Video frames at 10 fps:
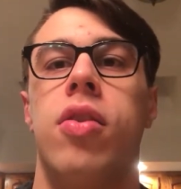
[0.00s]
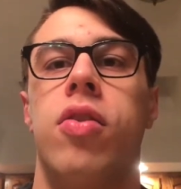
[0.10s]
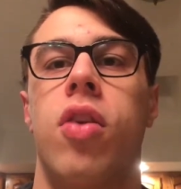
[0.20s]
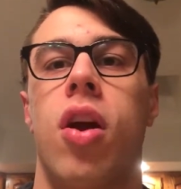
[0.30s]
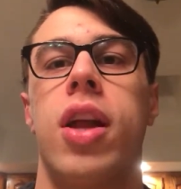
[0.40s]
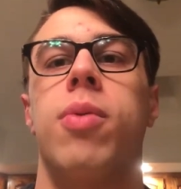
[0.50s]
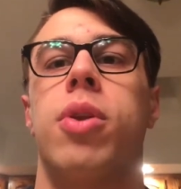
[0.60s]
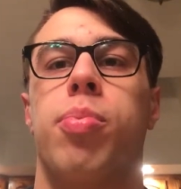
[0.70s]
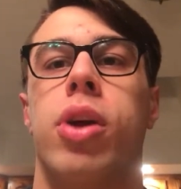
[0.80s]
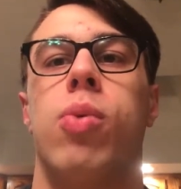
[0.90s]
starting
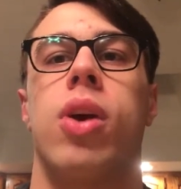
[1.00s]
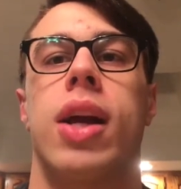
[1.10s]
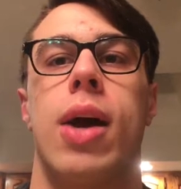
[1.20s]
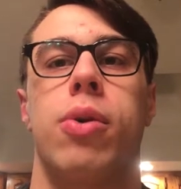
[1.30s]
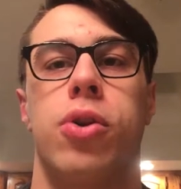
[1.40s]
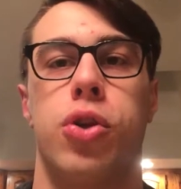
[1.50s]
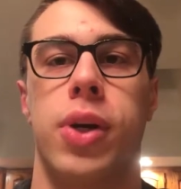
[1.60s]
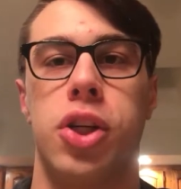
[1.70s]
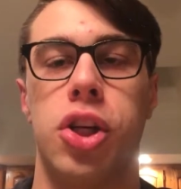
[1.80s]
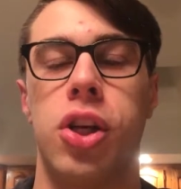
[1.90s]
with pre-workout
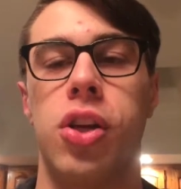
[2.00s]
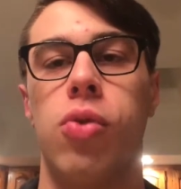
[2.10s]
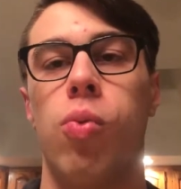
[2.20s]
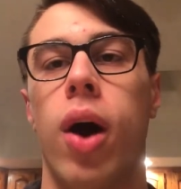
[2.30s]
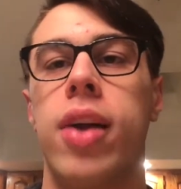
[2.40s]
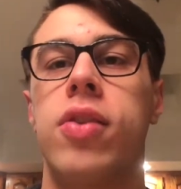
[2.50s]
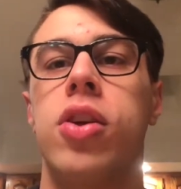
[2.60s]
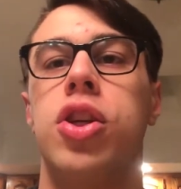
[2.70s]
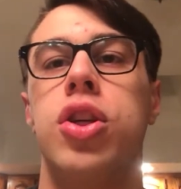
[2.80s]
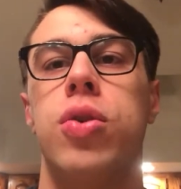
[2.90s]
nutrition, you want to
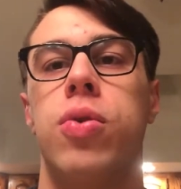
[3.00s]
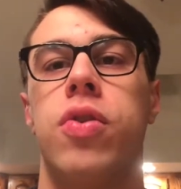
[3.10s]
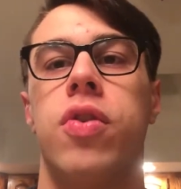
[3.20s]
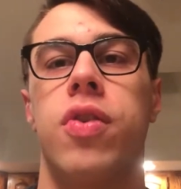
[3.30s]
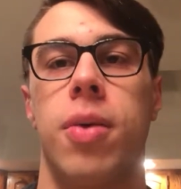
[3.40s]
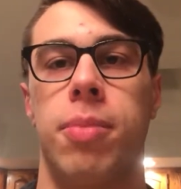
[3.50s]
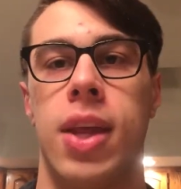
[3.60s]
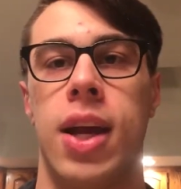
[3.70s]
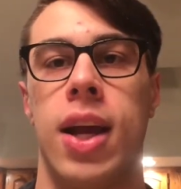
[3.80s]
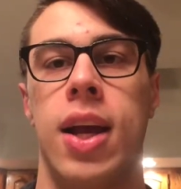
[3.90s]
choose
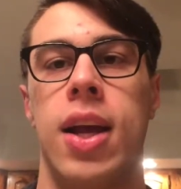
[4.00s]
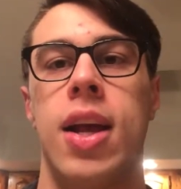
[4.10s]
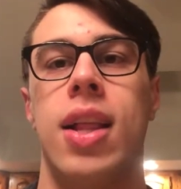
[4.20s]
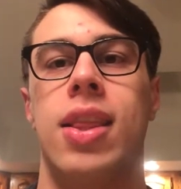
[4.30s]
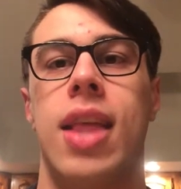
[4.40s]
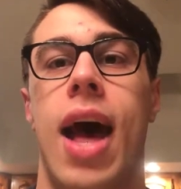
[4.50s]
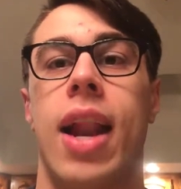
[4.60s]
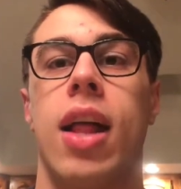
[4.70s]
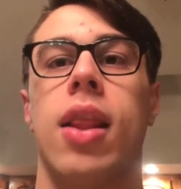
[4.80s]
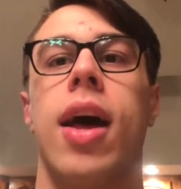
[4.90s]
something
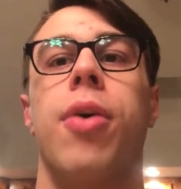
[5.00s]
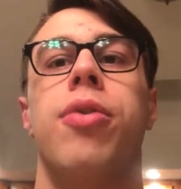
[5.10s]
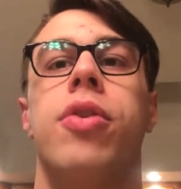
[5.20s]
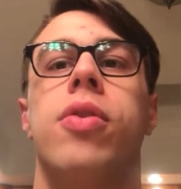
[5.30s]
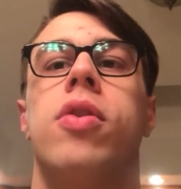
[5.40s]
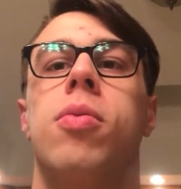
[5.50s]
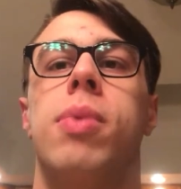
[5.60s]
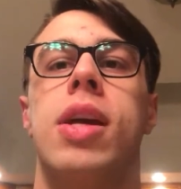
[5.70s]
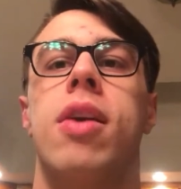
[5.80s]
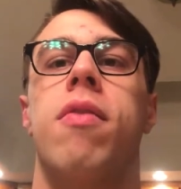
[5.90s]
that allows you to
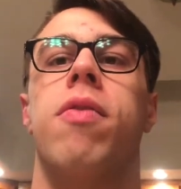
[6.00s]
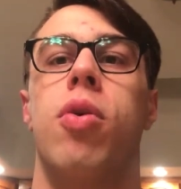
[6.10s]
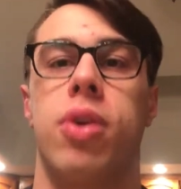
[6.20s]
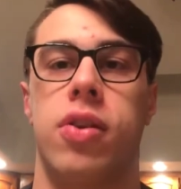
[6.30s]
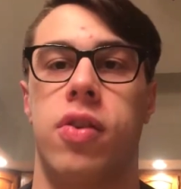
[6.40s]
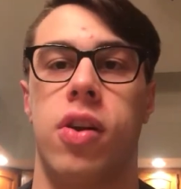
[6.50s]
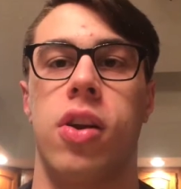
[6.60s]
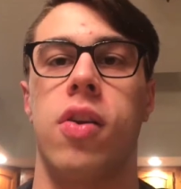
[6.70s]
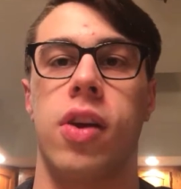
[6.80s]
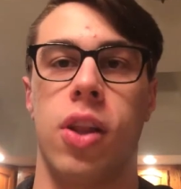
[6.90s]
be focused
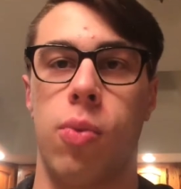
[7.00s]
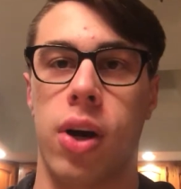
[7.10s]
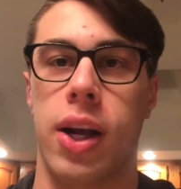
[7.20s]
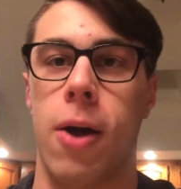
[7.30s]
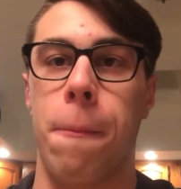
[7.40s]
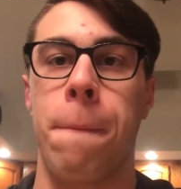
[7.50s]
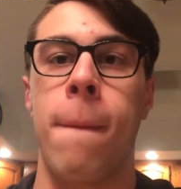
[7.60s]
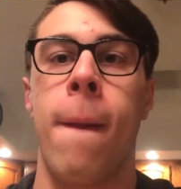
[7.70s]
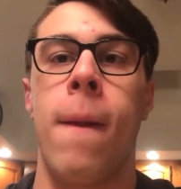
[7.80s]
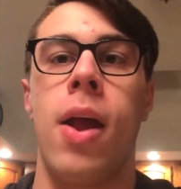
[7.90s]
during the workout.
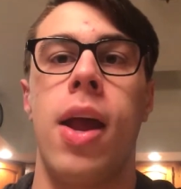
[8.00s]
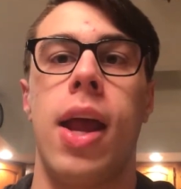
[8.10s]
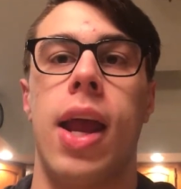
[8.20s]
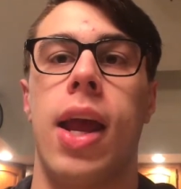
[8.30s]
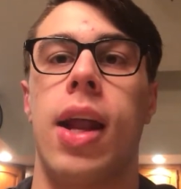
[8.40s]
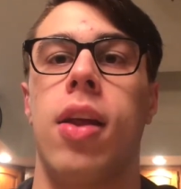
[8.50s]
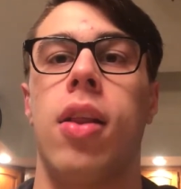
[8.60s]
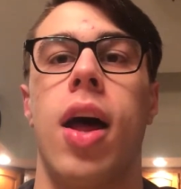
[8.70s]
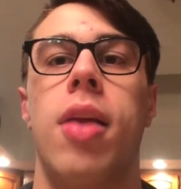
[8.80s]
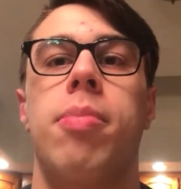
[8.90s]
And a
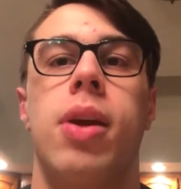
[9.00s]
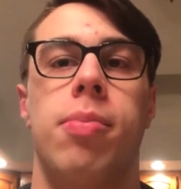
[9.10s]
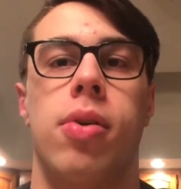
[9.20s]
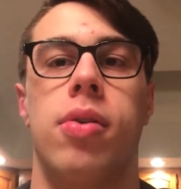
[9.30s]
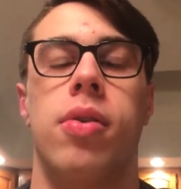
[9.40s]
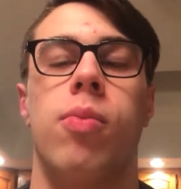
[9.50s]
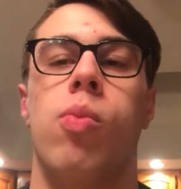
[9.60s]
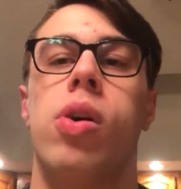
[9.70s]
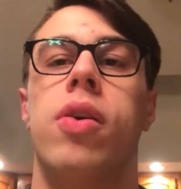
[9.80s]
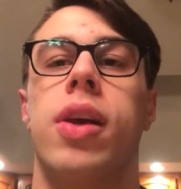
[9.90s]
lot of people
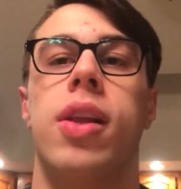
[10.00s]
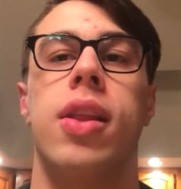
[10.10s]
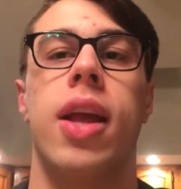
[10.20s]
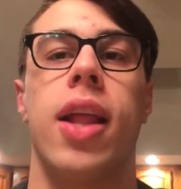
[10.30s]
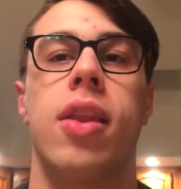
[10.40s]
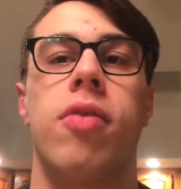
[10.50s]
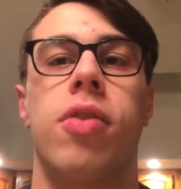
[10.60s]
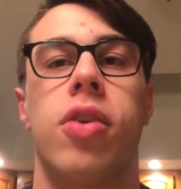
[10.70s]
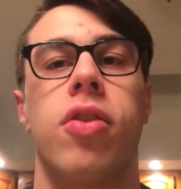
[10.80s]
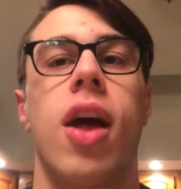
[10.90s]
will get the
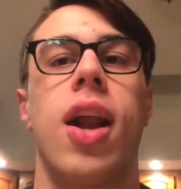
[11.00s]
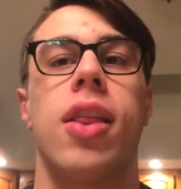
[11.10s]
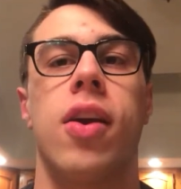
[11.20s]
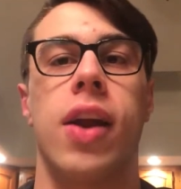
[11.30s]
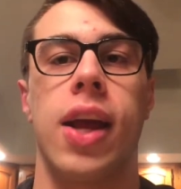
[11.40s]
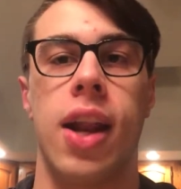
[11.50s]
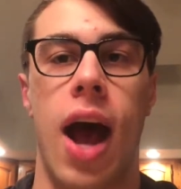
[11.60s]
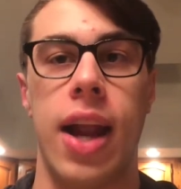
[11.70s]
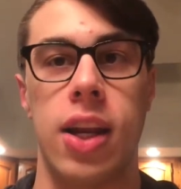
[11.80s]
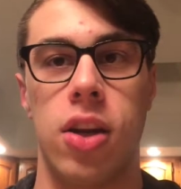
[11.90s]
first thought in their head,
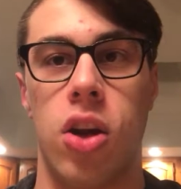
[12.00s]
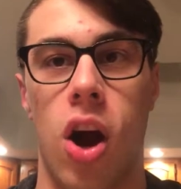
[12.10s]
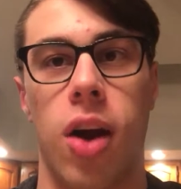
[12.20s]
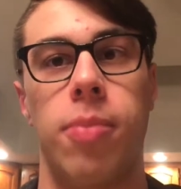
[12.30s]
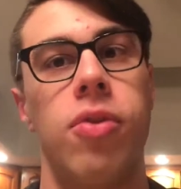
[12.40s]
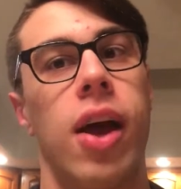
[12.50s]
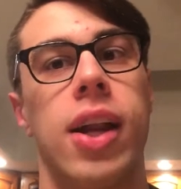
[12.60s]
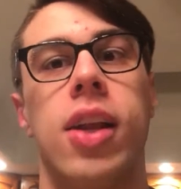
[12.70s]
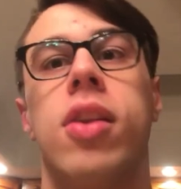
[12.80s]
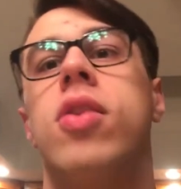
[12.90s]
I need carbs. I
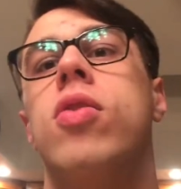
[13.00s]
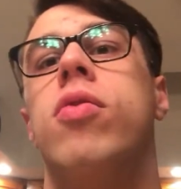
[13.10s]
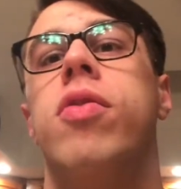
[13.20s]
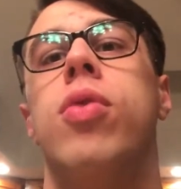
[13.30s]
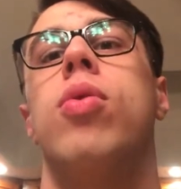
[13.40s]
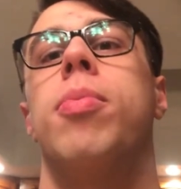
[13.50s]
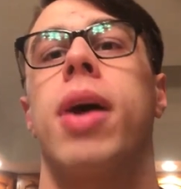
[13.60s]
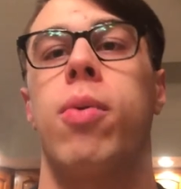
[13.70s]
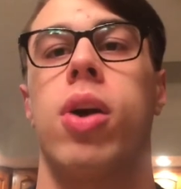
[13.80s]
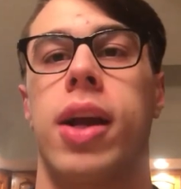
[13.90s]
need to fuel
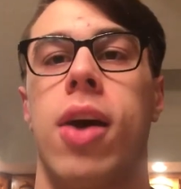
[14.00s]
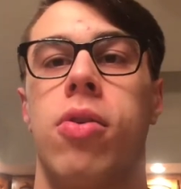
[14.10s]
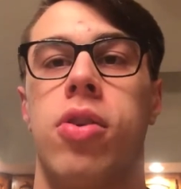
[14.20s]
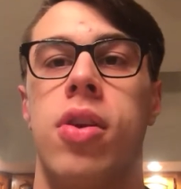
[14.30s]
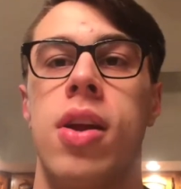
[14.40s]
my workout